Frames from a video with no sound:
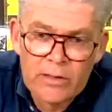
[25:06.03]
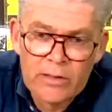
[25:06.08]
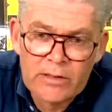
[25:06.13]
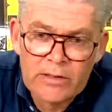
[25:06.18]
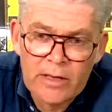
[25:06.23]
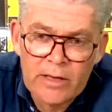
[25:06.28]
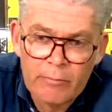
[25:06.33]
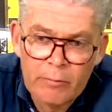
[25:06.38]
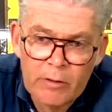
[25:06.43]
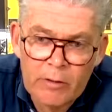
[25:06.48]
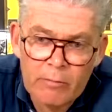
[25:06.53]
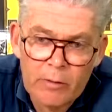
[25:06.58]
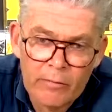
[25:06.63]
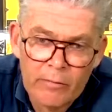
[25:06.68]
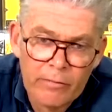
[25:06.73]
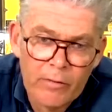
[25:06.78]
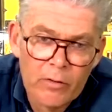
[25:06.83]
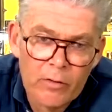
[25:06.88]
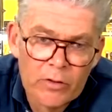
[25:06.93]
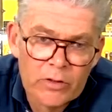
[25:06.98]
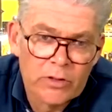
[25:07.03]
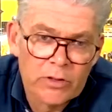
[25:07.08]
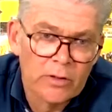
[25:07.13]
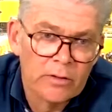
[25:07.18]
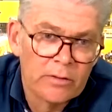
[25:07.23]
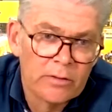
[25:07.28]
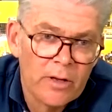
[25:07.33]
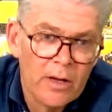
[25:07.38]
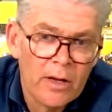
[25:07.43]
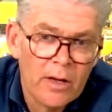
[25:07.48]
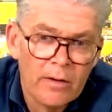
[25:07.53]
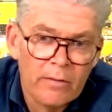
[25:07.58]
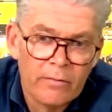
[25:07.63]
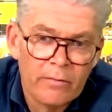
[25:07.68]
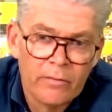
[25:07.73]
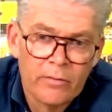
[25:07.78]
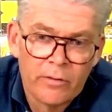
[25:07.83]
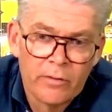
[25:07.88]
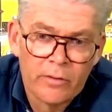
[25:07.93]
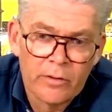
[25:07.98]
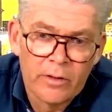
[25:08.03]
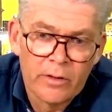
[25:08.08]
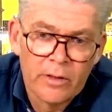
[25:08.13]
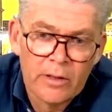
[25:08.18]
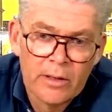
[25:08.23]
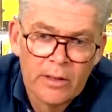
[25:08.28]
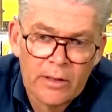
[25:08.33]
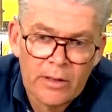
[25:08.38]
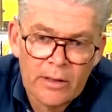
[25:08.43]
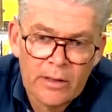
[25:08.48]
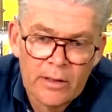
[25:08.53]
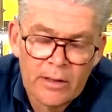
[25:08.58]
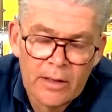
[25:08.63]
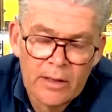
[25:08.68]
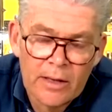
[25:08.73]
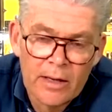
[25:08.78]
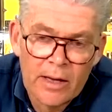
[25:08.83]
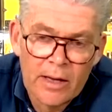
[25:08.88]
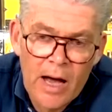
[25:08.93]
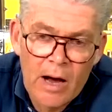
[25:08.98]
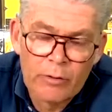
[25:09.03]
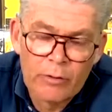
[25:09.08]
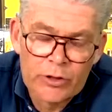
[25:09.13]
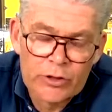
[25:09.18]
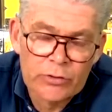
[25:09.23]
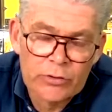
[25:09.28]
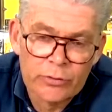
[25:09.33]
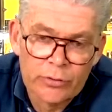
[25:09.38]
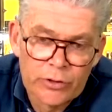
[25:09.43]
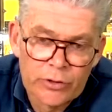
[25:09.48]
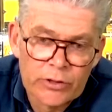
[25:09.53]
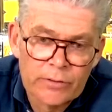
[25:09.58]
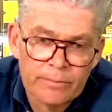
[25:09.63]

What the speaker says: that we will focus on for our stores.